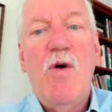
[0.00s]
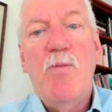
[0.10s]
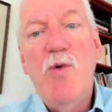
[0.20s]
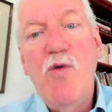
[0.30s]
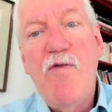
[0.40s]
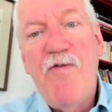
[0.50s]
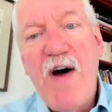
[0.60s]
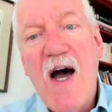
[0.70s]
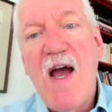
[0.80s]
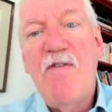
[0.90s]
move
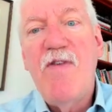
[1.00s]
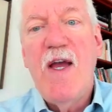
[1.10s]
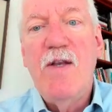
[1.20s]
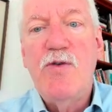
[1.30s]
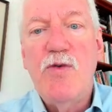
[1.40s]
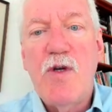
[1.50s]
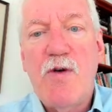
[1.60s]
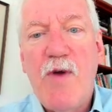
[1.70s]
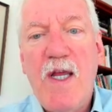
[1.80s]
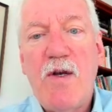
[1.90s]
5 into the
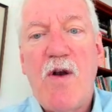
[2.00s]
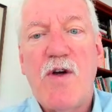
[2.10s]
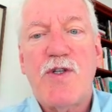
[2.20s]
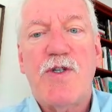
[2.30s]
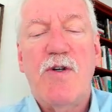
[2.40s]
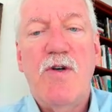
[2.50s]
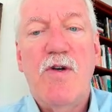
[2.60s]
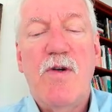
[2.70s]
green cluster